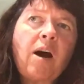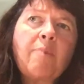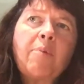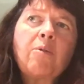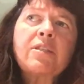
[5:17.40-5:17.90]

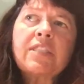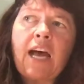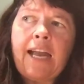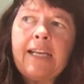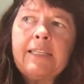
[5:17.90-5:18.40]
on both
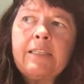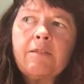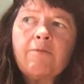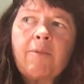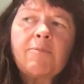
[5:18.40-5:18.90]

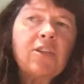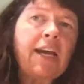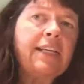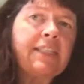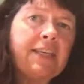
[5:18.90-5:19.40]
sides, from
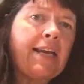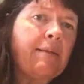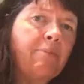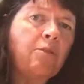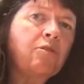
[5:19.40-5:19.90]
side to side
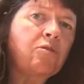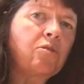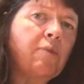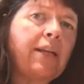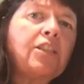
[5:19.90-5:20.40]
on both
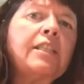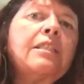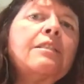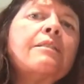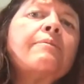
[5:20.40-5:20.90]

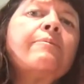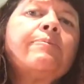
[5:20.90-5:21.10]
directions.